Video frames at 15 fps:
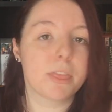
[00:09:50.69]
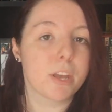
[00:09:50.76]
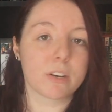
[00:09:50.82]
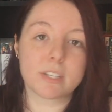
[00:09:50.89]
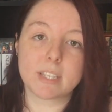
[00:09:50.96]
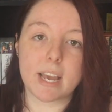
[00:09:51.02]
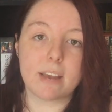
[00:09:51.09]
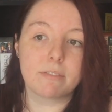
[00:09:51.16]
They're
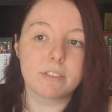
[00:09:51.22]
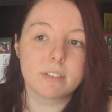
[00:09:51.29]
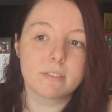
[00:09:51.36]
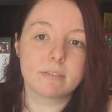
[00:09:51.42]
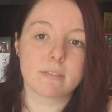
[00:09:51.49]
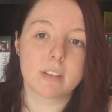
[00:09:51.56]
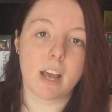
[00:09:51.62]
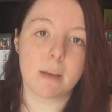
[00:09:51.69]
saved.
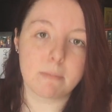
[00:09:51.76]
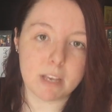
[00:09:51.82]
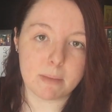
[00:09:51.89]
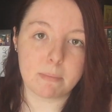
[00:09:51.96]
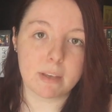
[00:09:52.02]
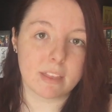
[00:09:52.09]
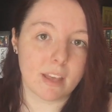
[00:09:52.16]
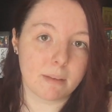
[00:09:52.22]
I'm
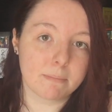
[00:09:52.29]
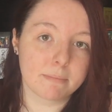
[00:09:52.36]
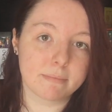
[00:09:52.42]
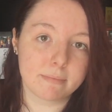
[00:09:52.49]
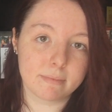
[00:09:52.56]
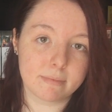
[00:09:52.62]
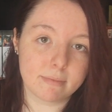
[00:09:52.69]
keeping them.